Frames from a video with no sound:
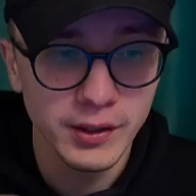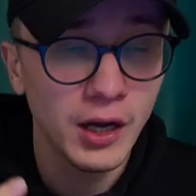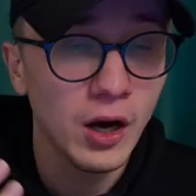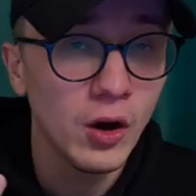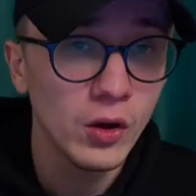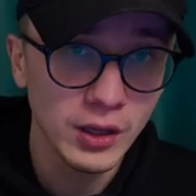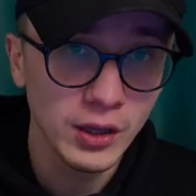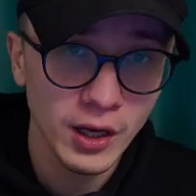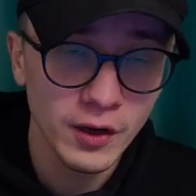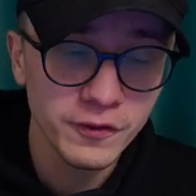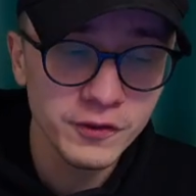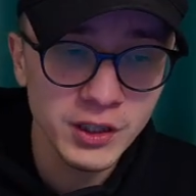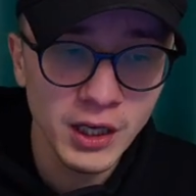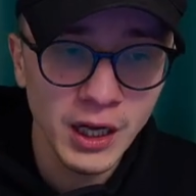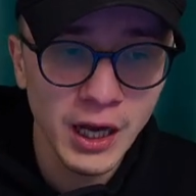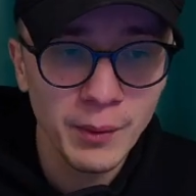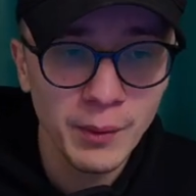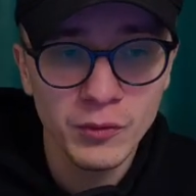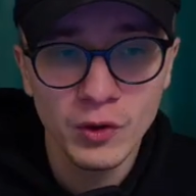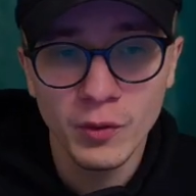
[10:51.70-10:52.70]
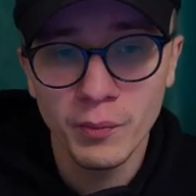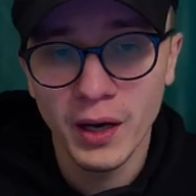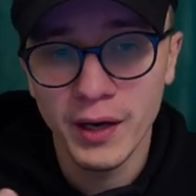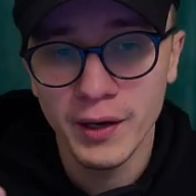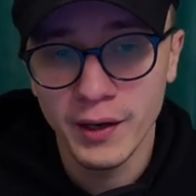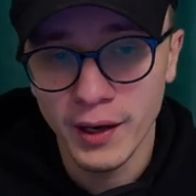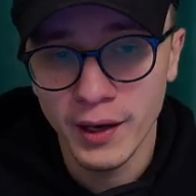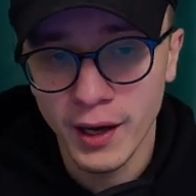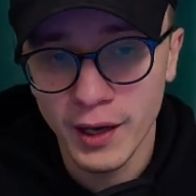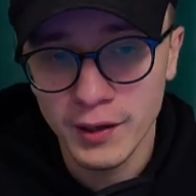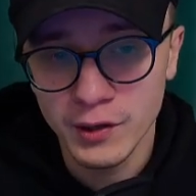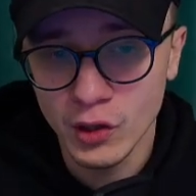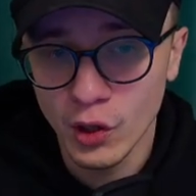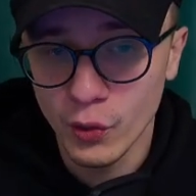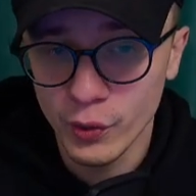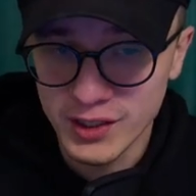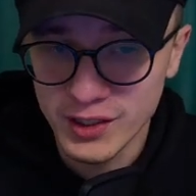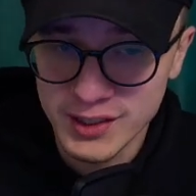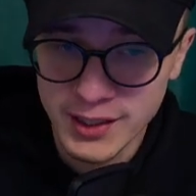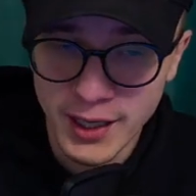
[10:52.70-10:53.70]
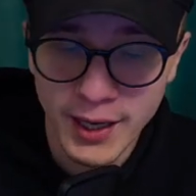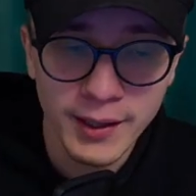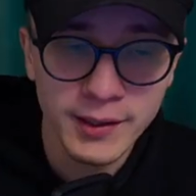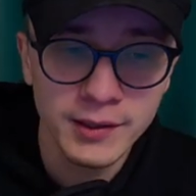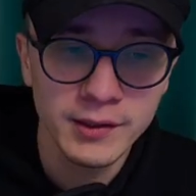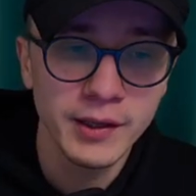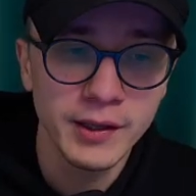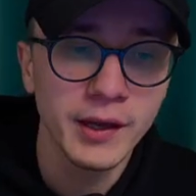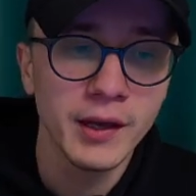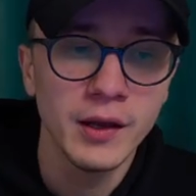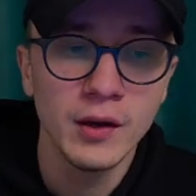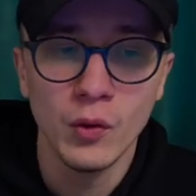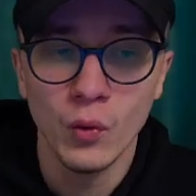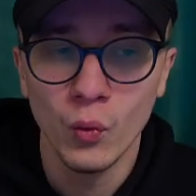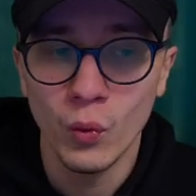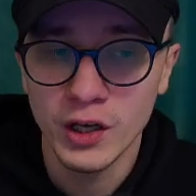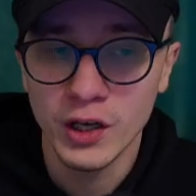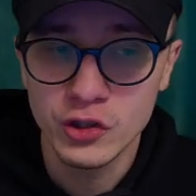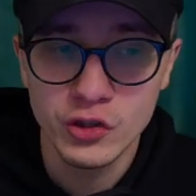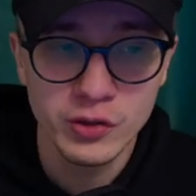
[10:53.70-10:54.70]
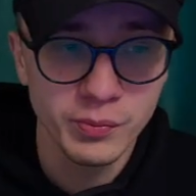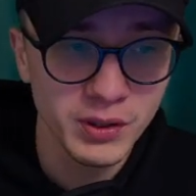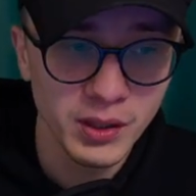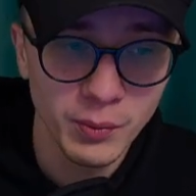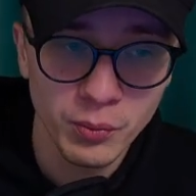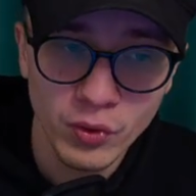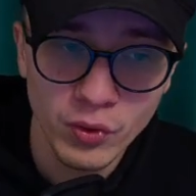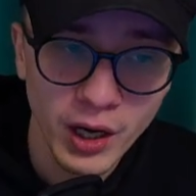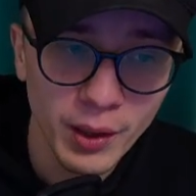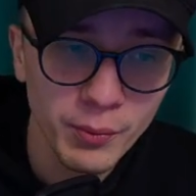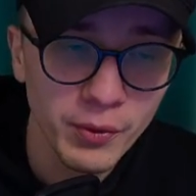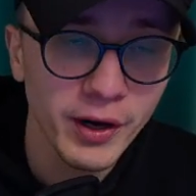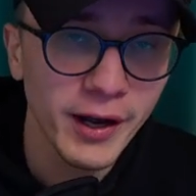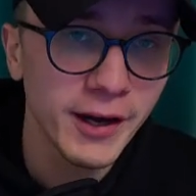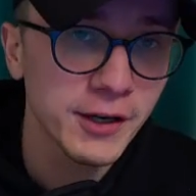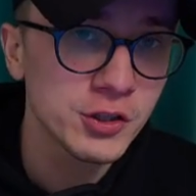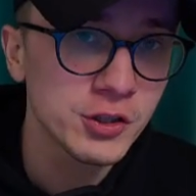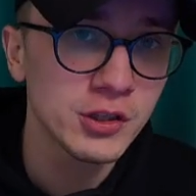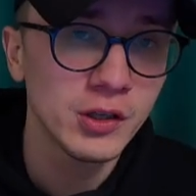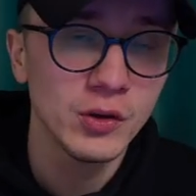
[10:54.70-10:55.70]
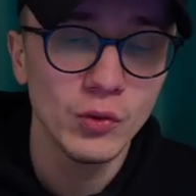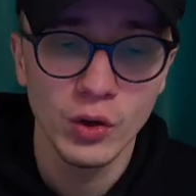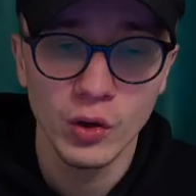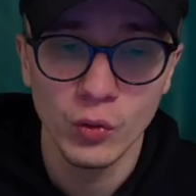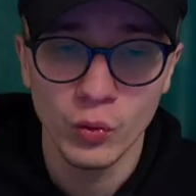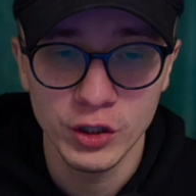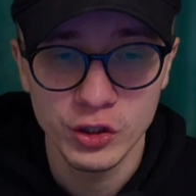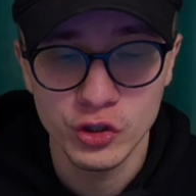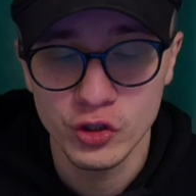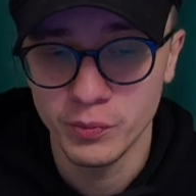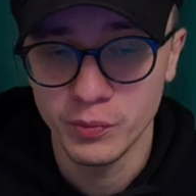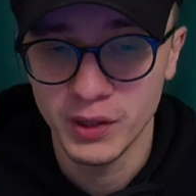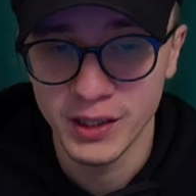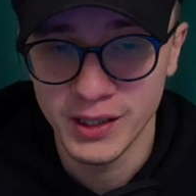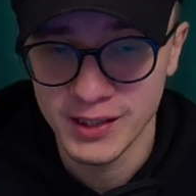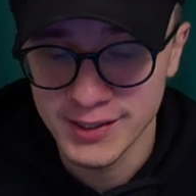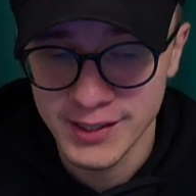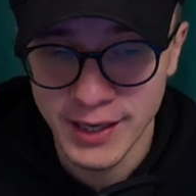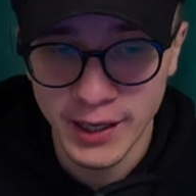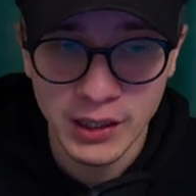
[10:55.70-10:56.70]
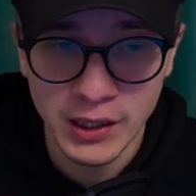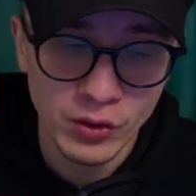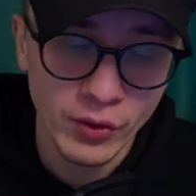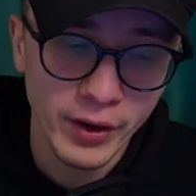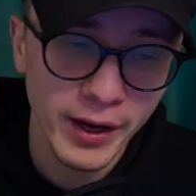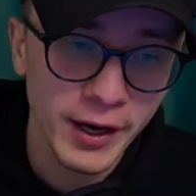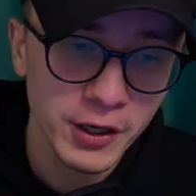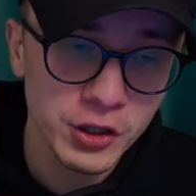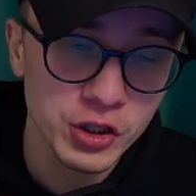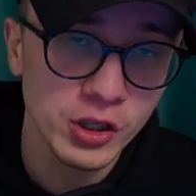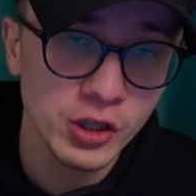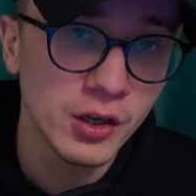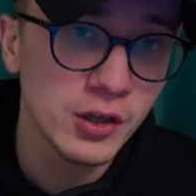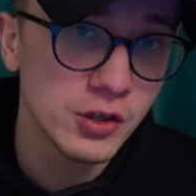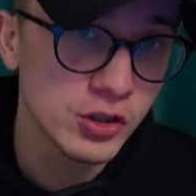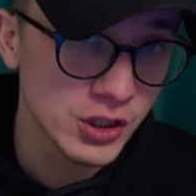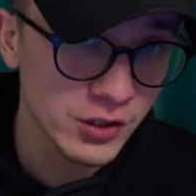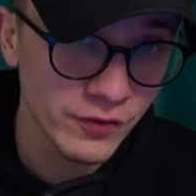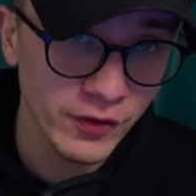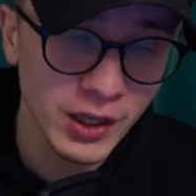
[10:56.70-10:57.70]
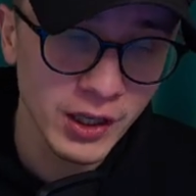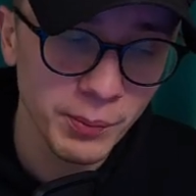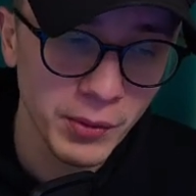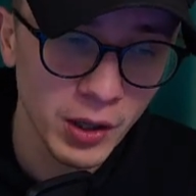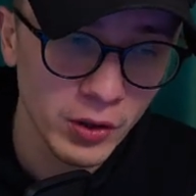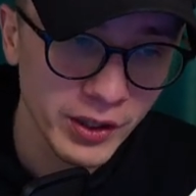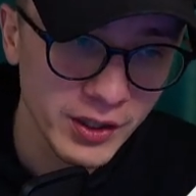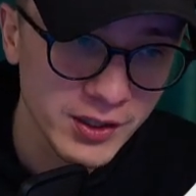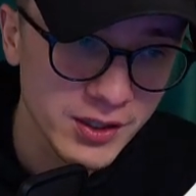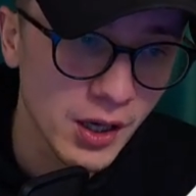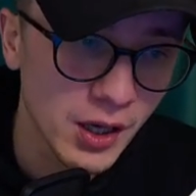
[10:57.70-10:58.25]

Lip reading: a lot of time you might not know exactly what should be the primary action or what should be the secondary action. Just think about this.